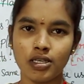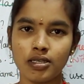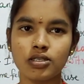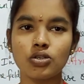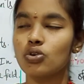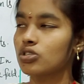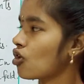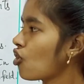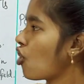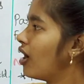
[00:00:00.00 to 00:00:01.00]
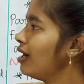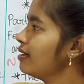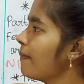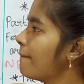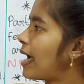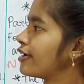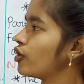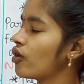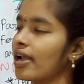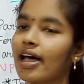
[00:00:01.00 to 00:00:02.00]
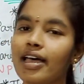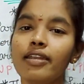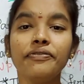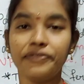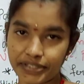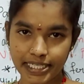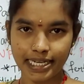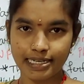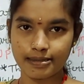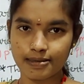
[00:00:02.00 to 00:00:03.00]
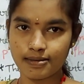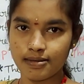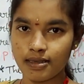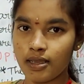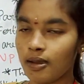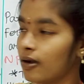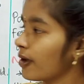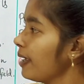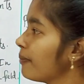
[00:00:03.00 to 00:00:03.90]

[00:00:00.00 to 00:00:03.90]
So those are called manure and fertilizers. Okay.